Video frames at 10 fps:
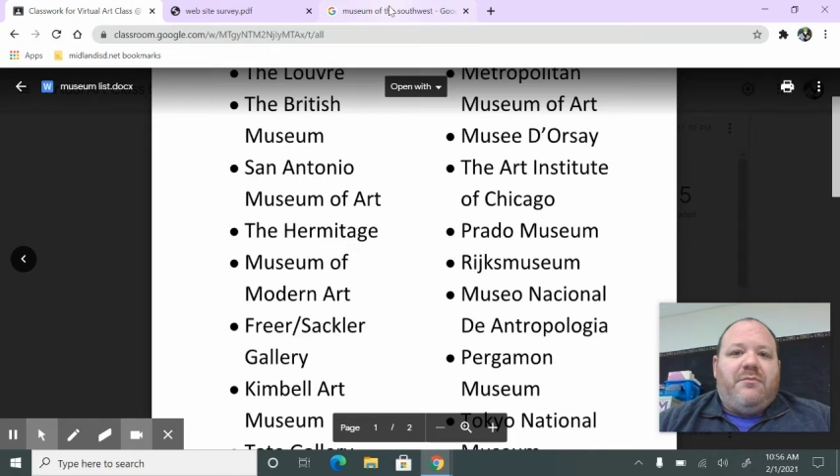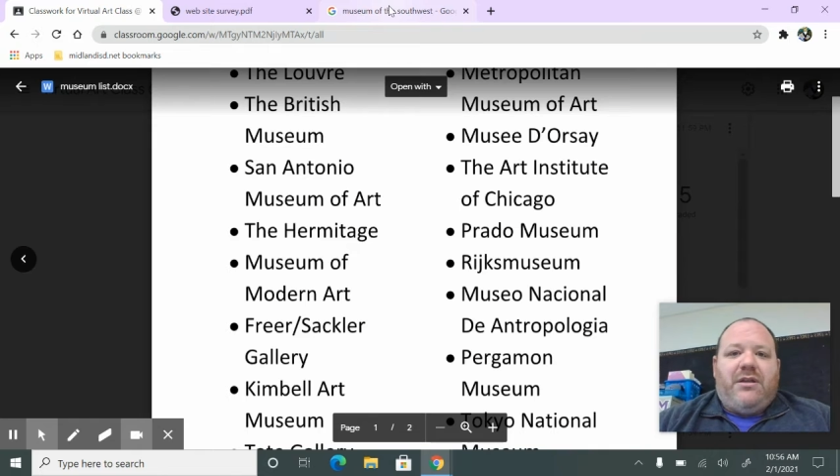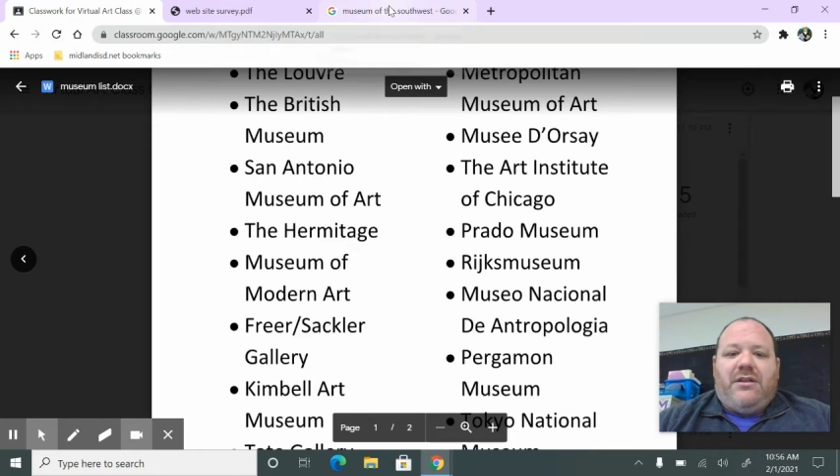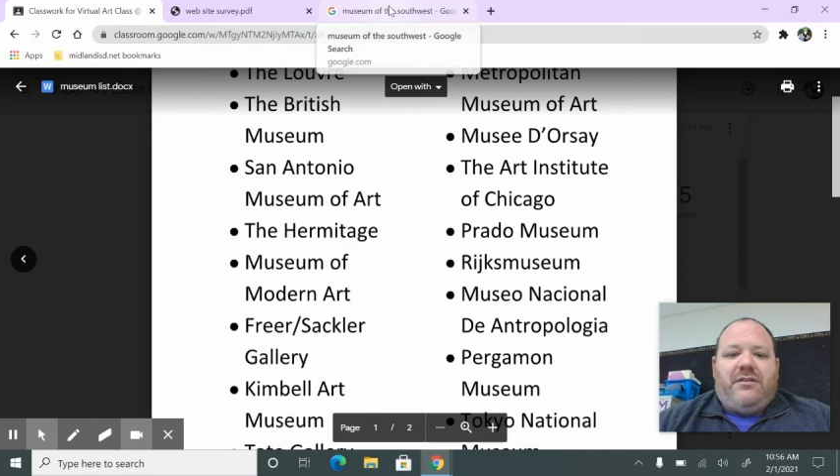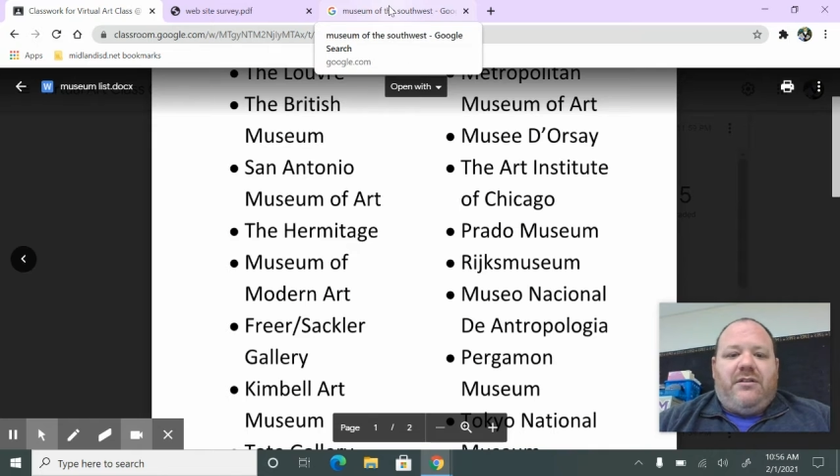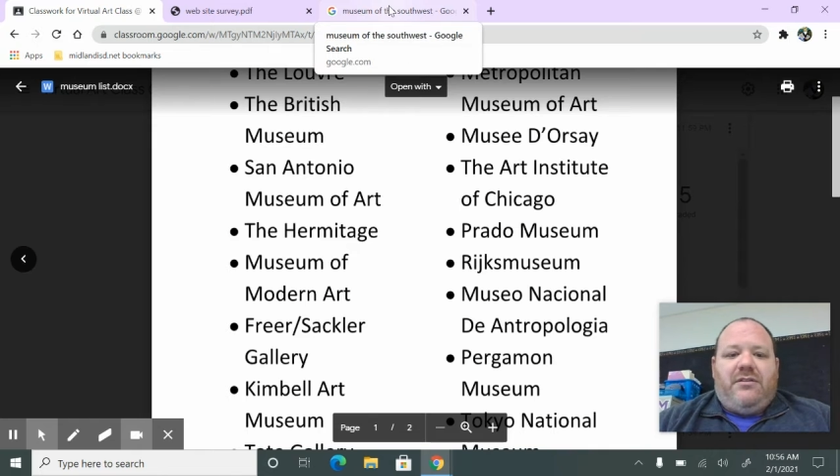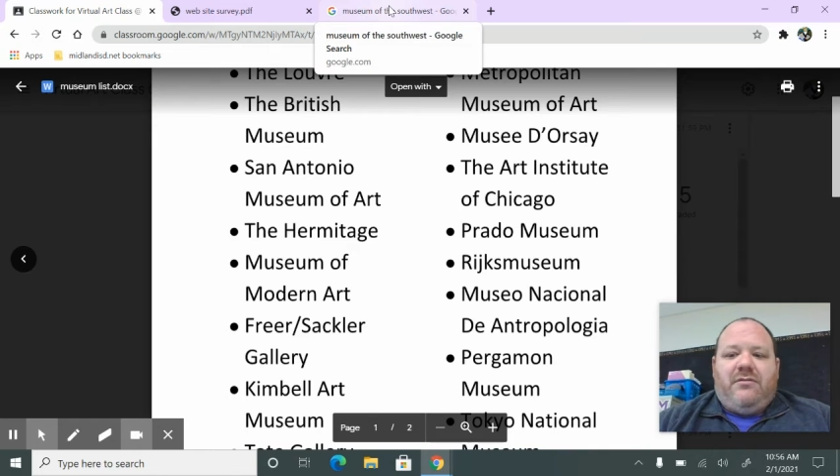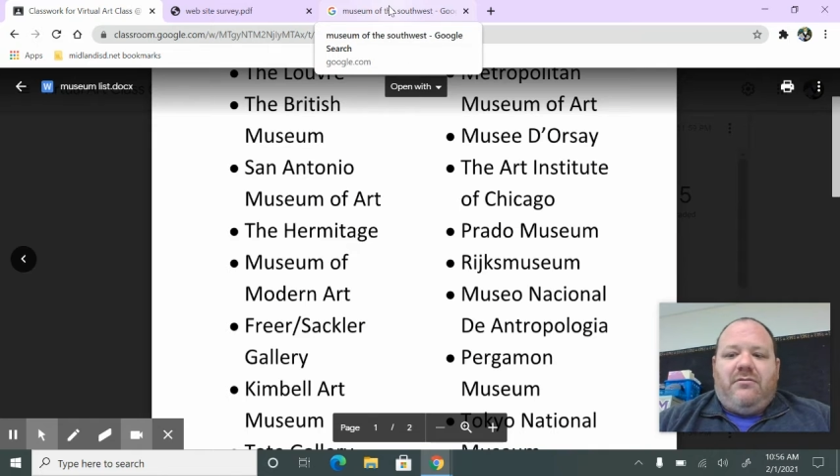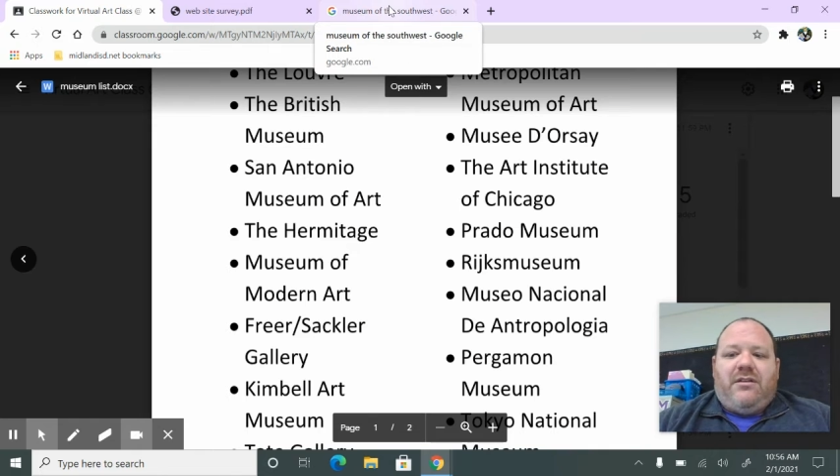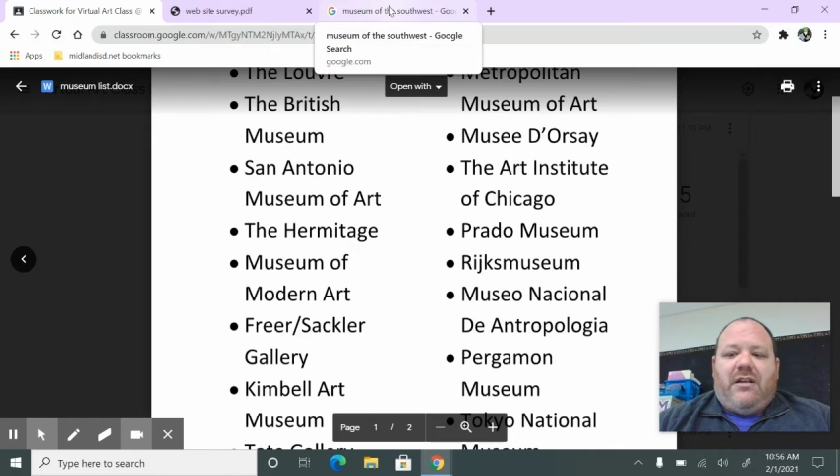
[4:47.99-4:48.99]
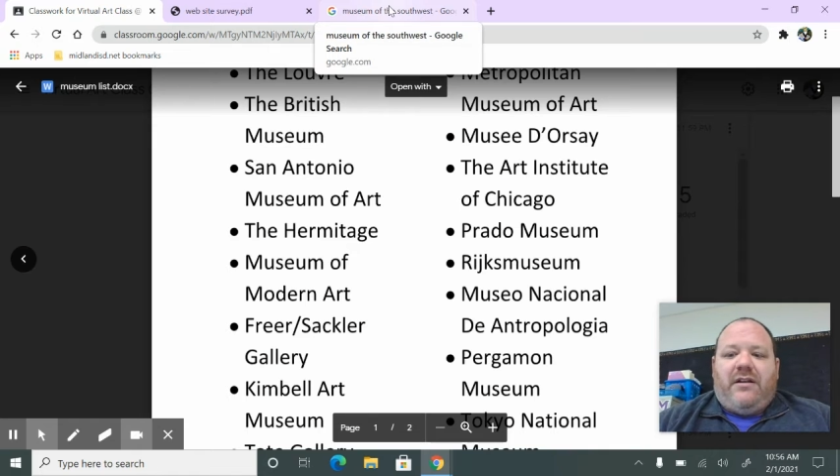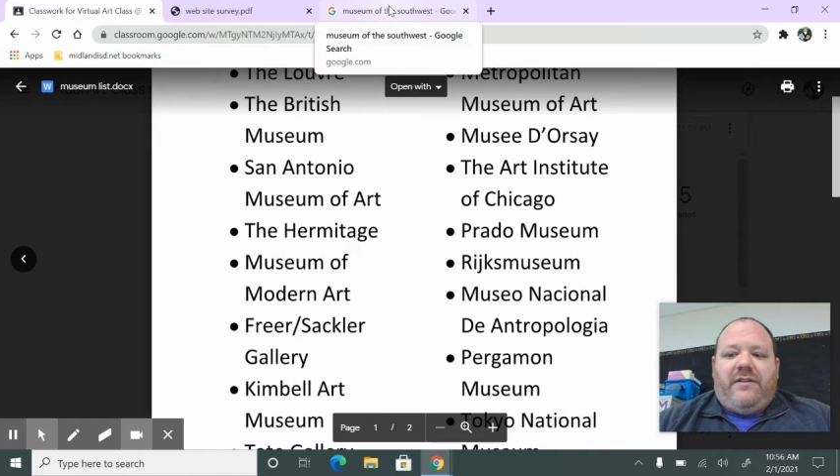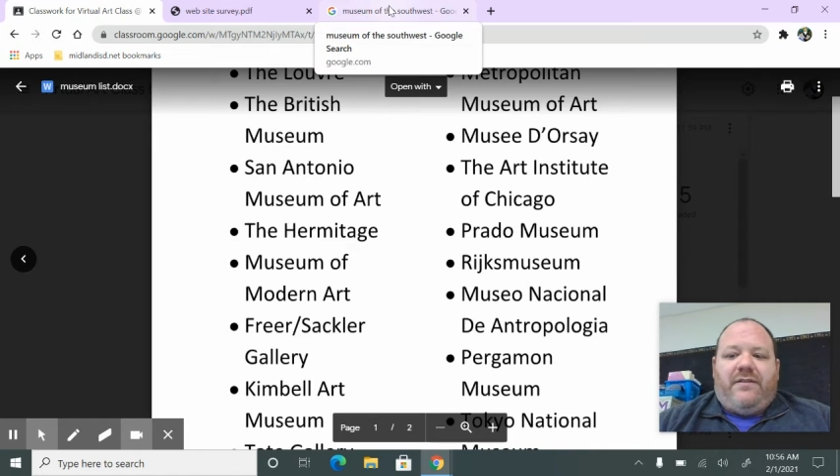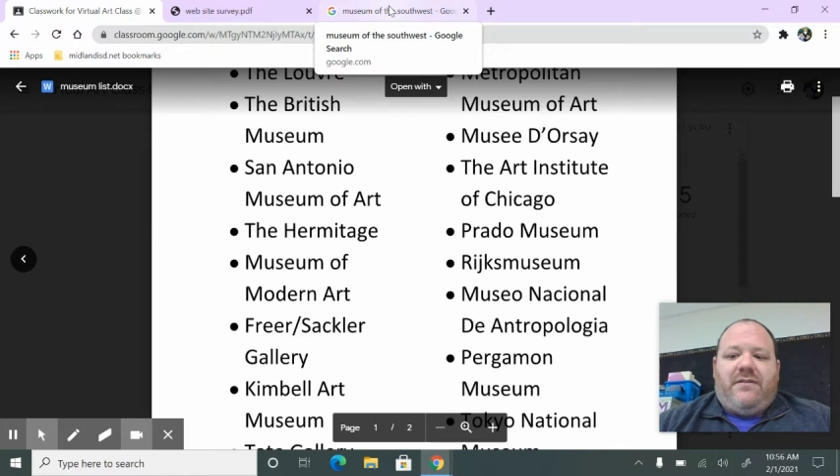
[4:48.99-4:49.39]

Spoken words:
but you cannot